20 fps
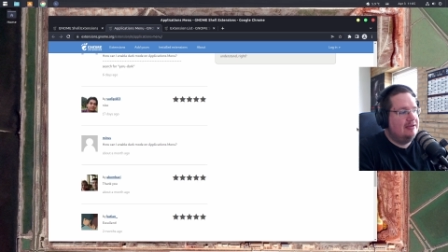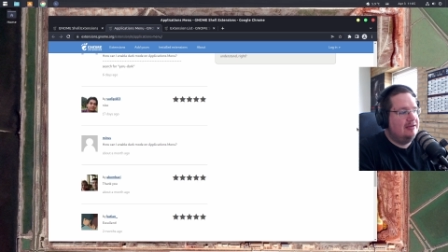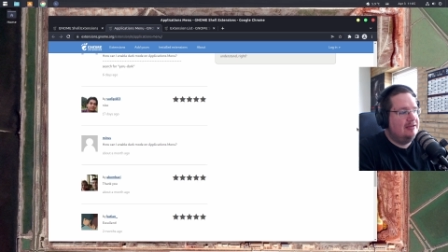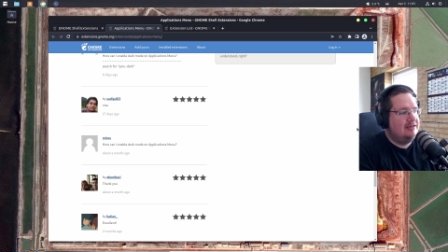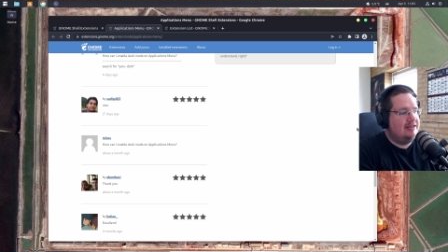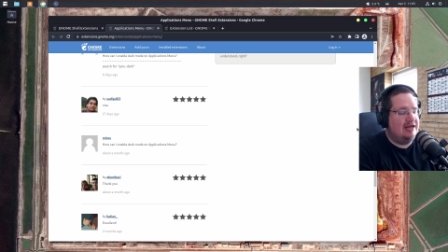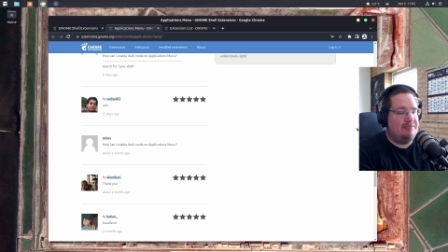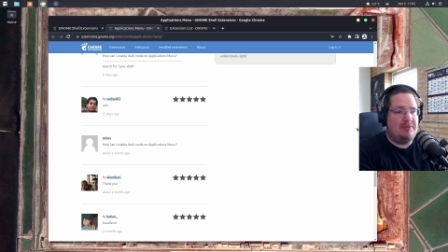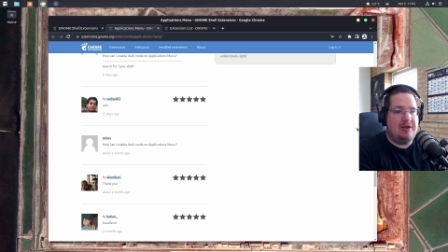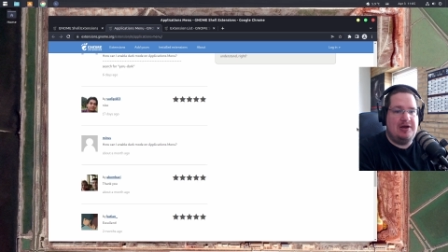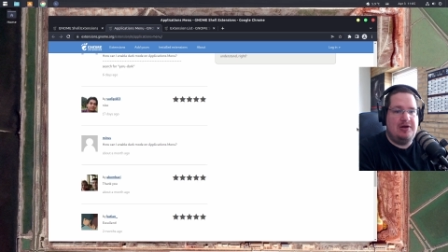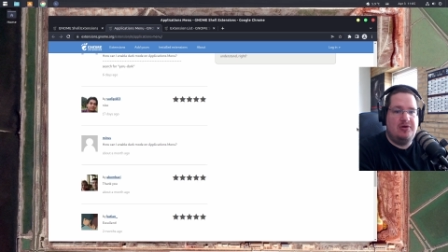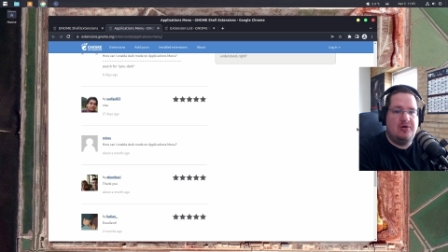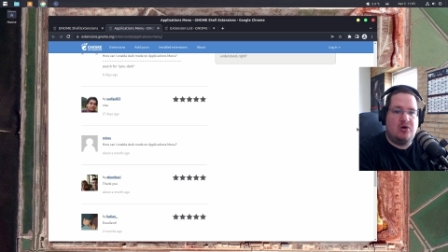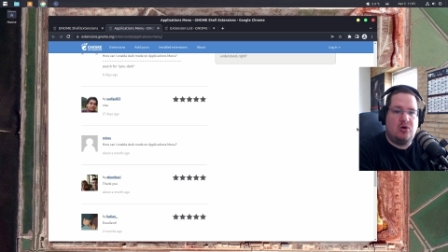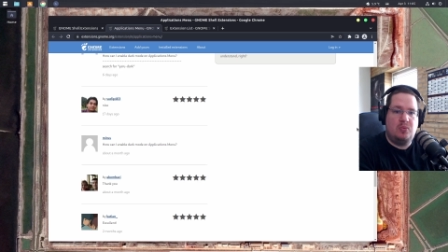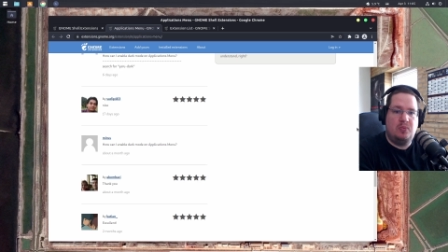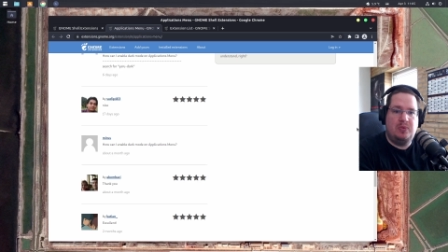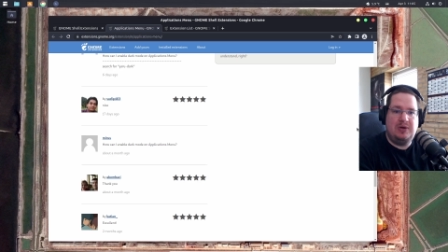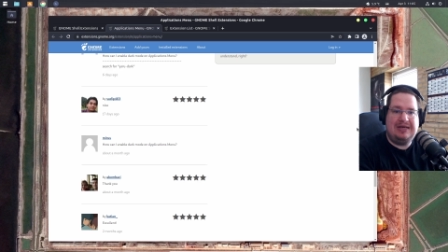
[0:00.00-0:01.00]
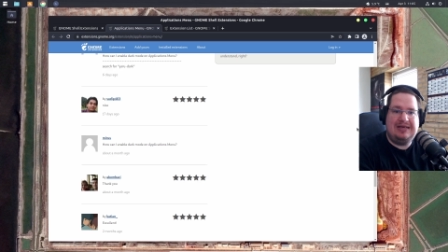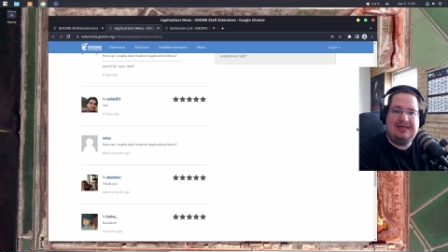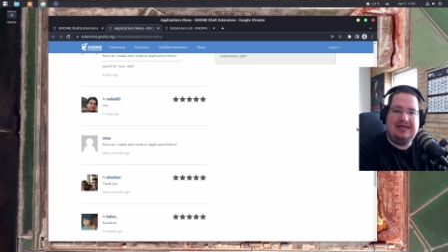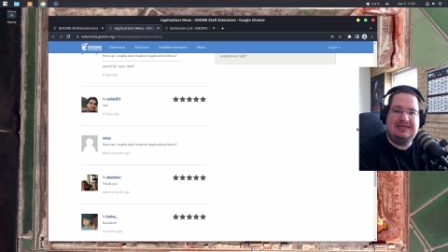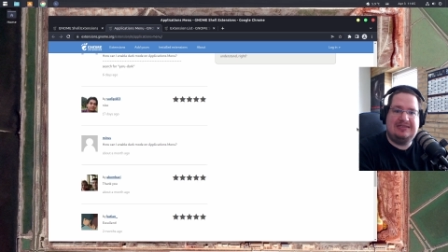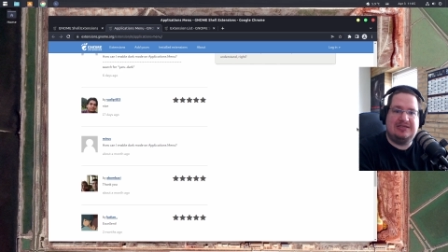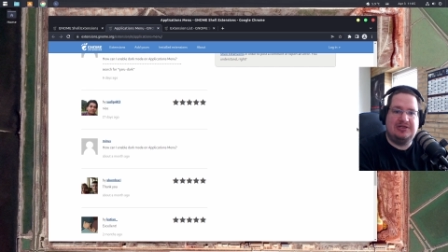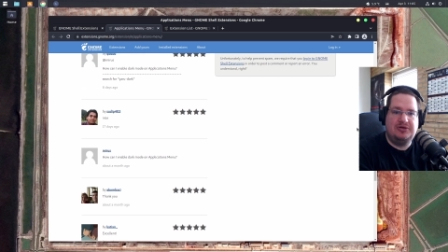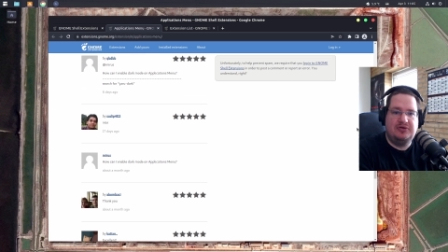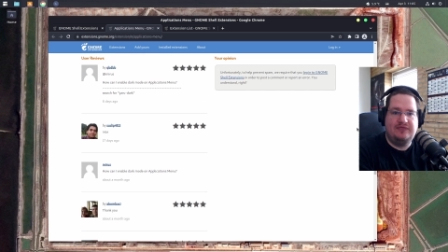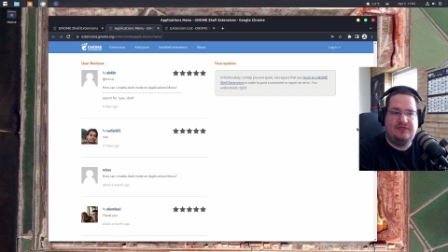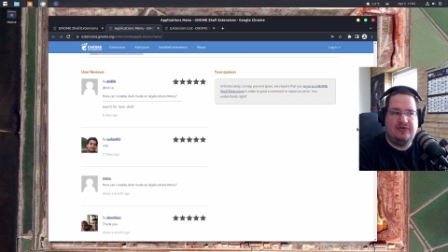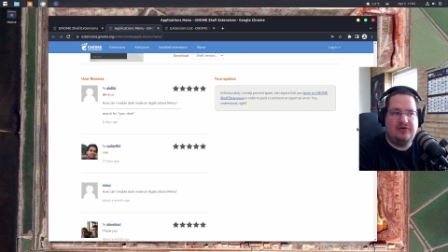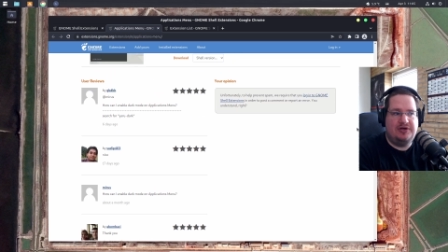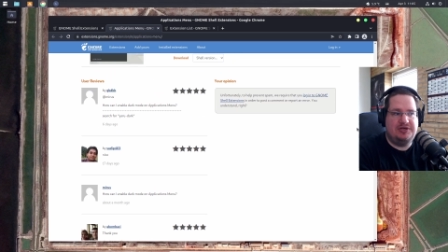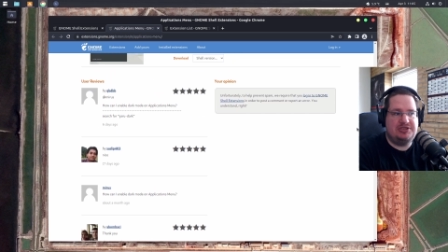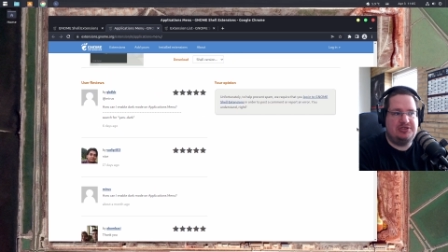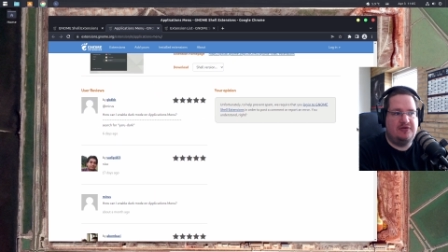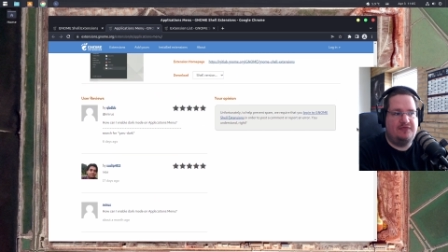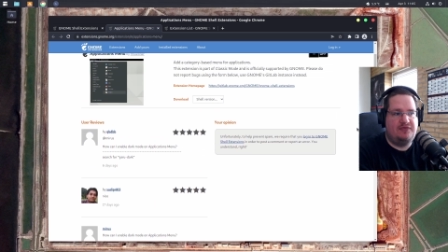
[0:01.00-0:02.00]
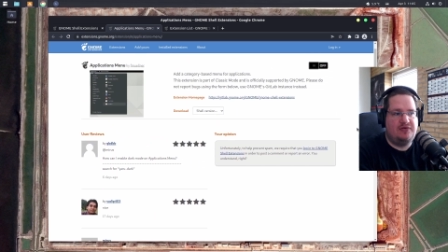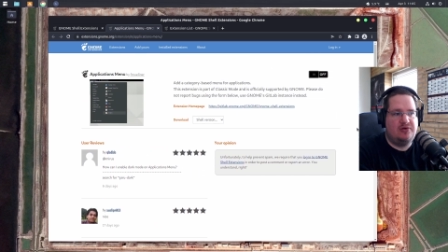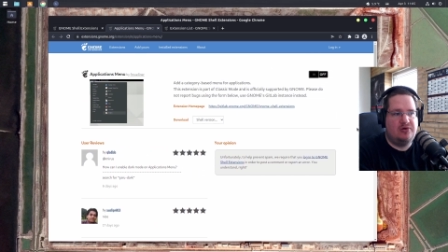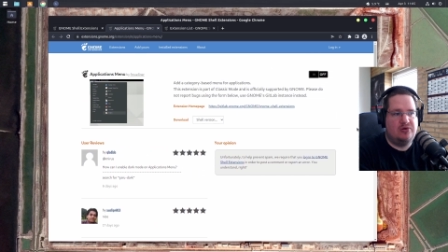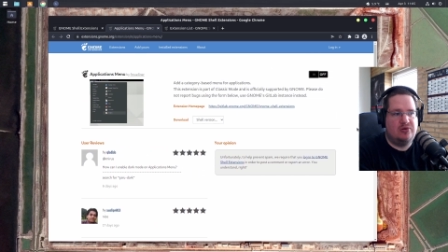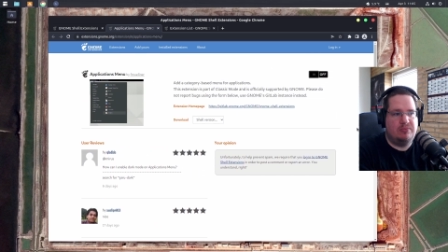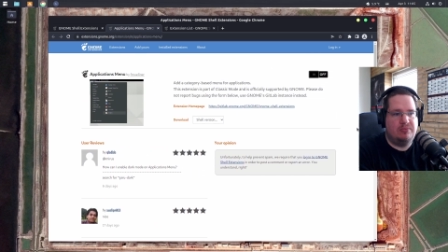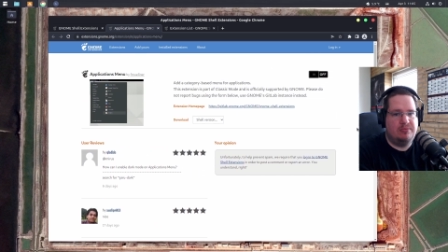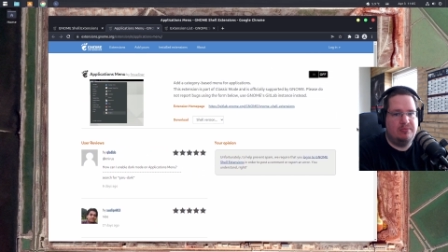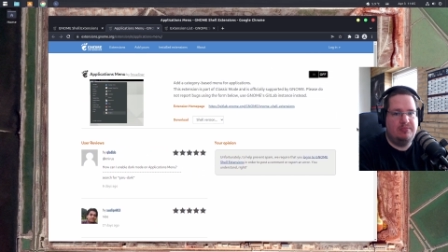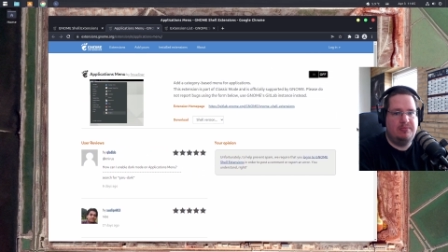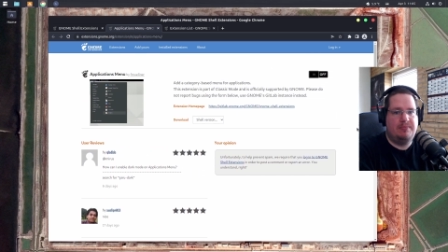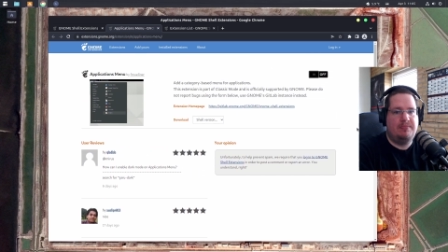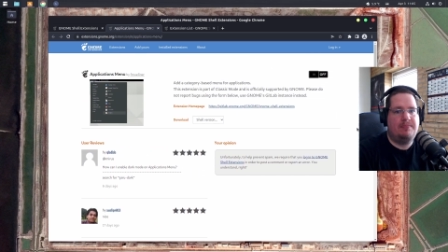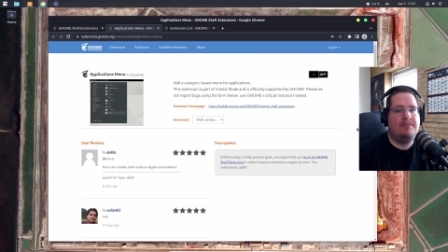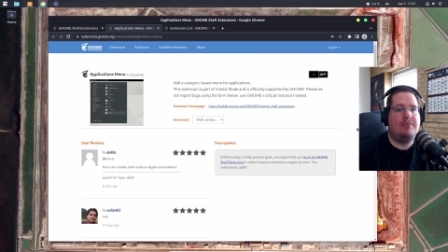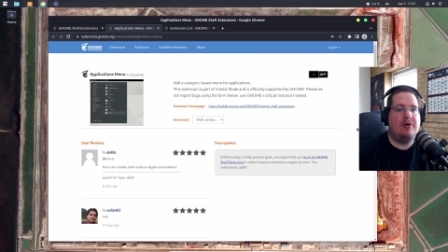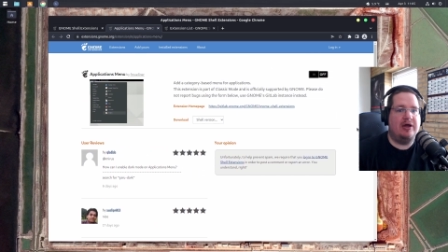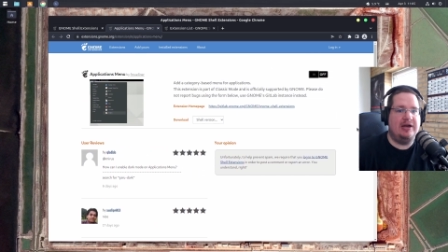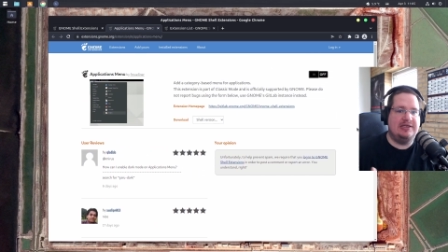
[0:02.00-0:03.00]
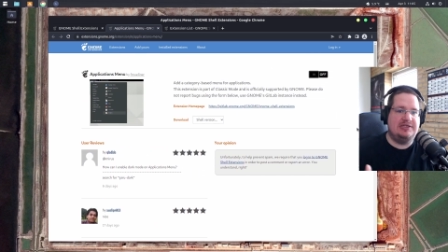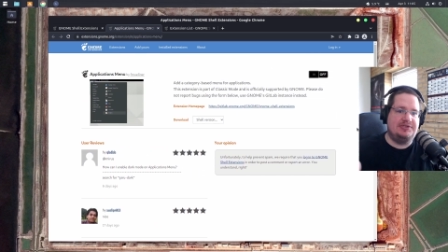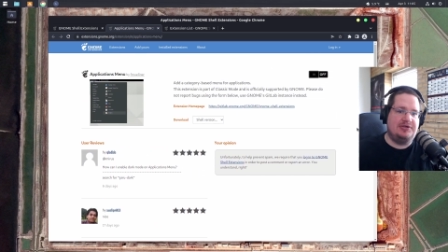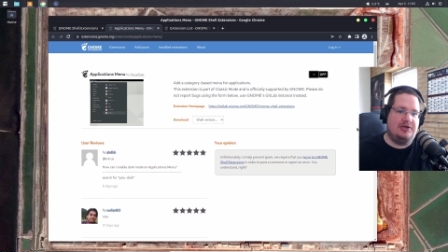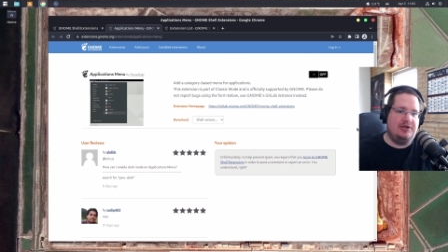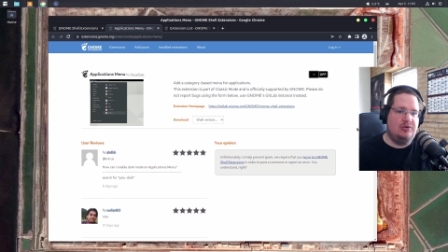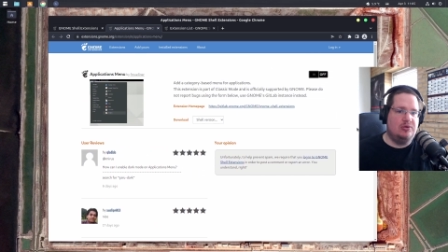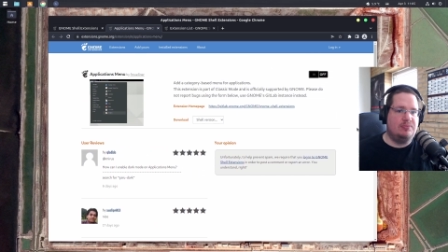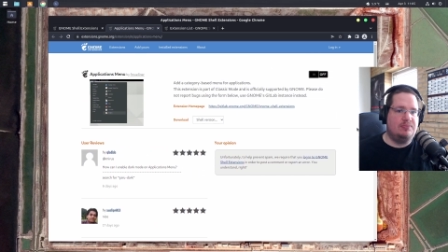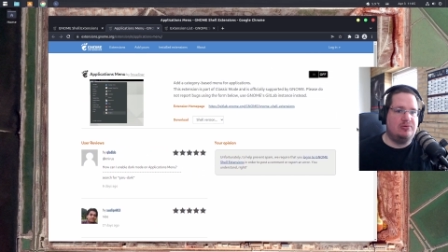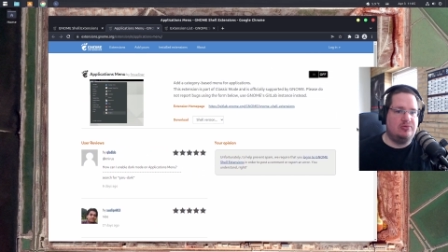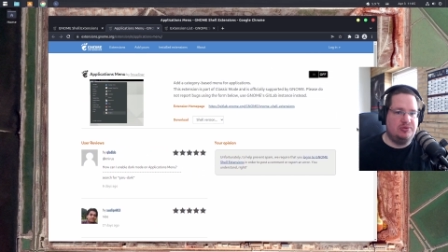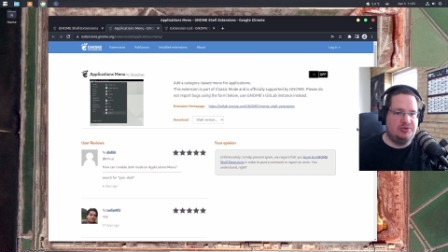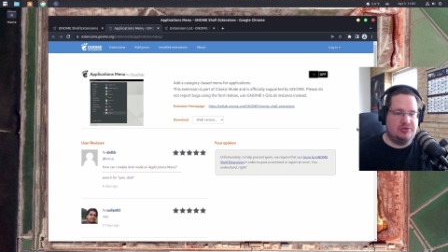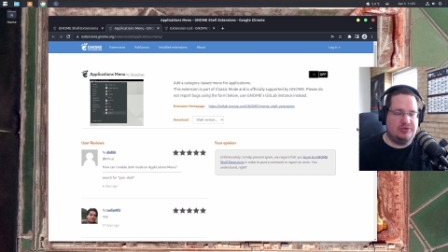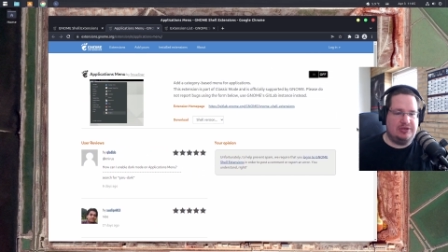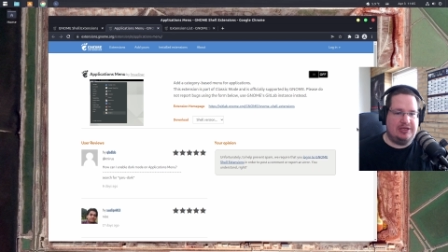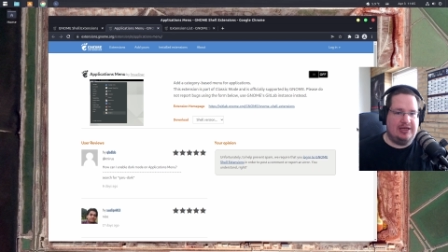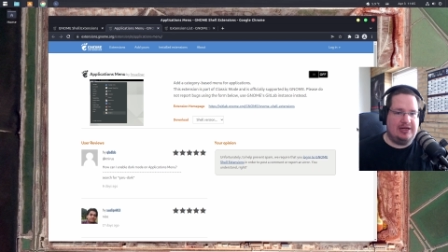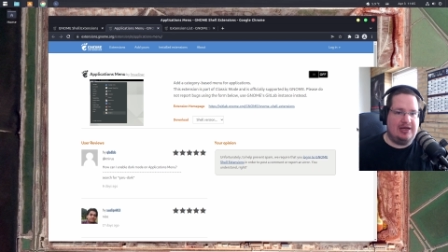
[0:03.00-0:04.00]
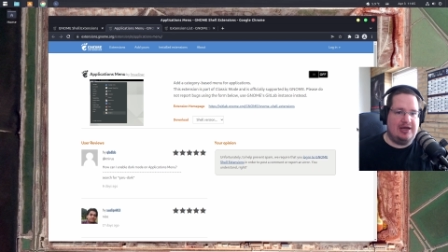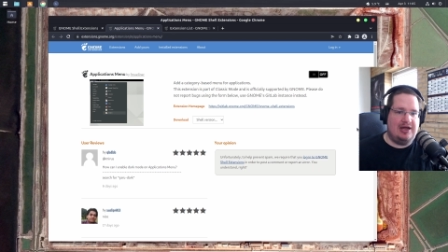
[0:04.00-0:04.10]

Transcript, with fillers: That when GNOME release a new version of GNOME, but it's not in Ubuntu yet.